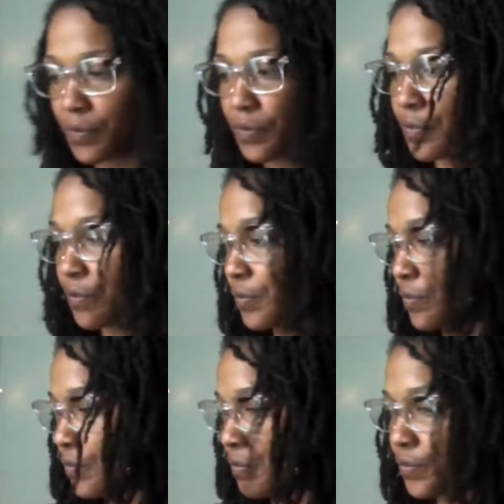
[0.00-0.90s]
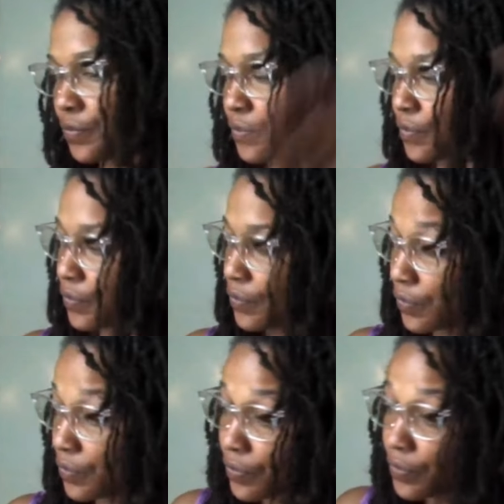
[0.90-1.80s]

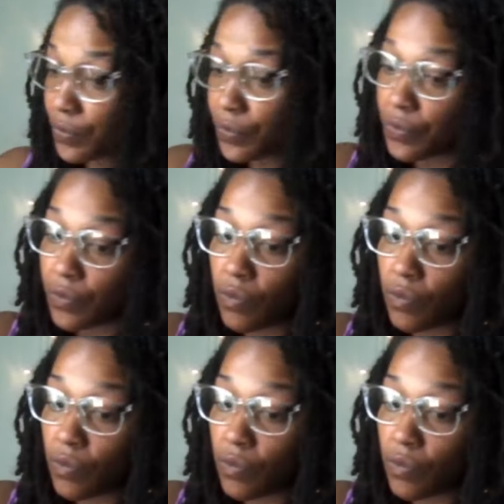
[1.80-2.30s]
No one is speaking in this clip.